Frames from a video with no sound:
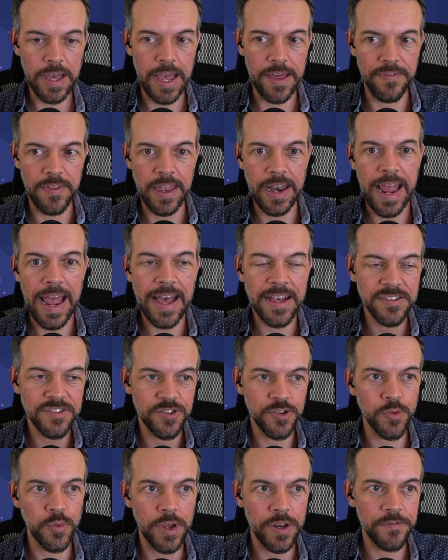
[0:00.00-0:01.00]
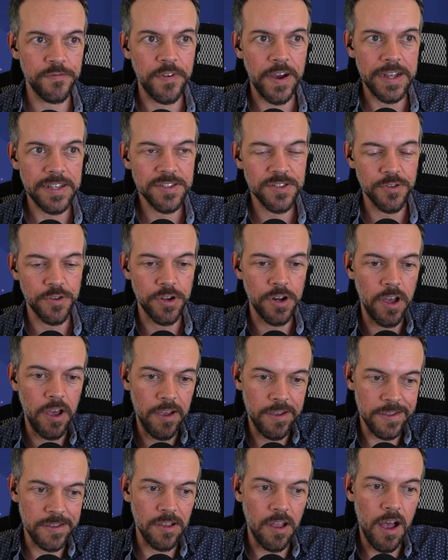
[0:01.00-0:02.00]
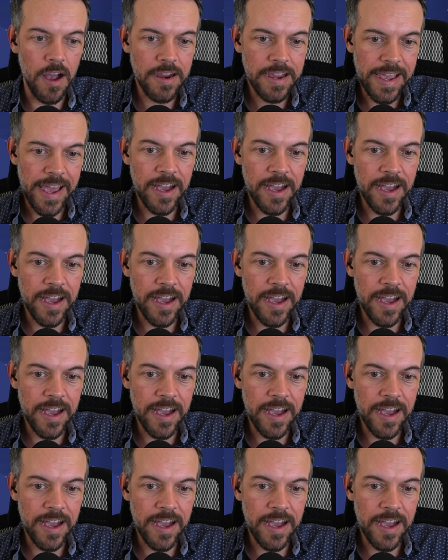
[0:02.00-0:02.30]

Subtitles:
And then as you win fights, they're going to unlock